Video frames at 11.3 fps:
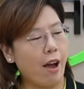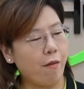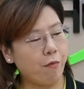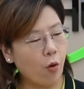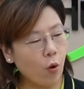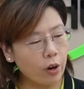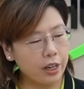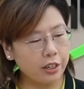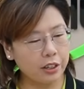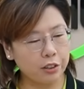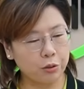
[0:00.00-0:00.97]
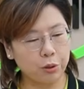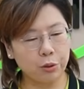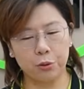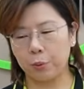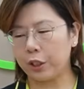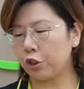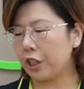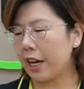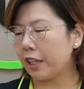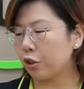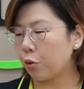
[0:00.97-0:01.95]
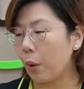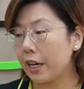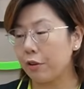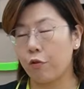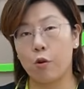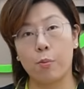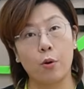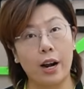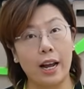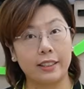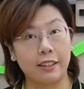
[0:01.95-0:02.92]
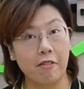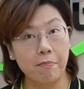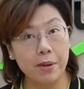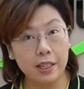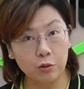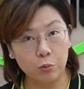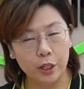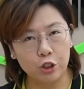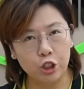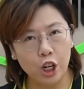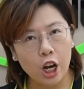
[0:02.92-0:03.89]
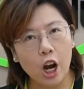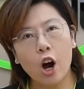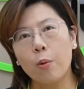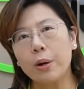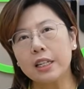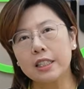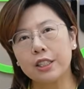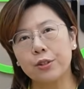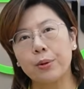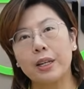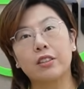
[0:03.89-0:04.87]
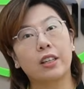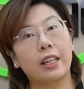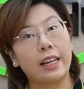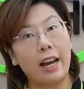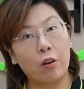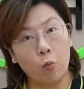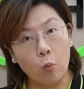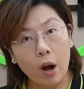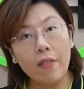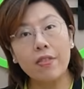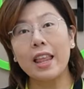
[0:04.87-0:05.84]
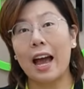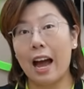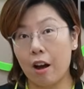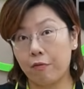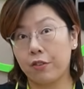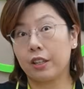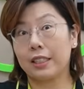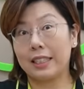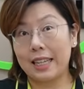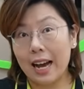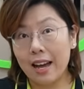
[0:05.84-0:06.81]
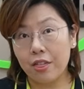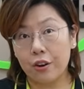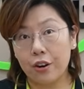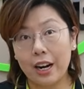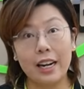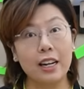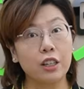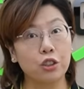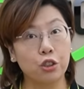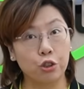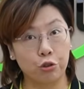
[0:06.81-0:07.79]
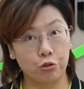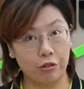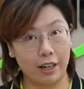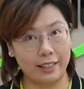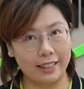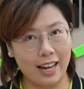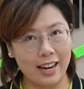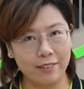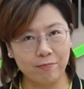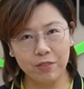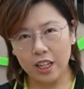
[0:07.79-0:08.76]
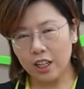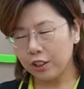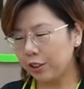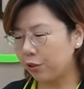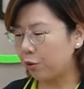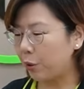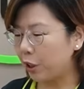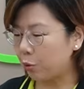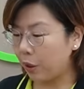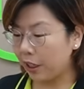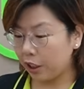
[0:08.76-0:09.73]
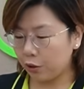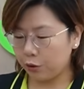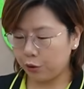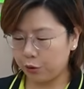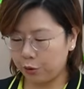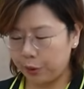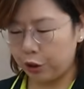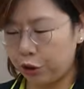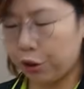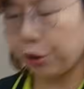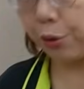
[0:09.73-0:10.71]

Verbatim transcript: have four industrial switch and a 24 port SFP switch. All we need to do is connect one after the other in a straight line. So switch 1 goes to switch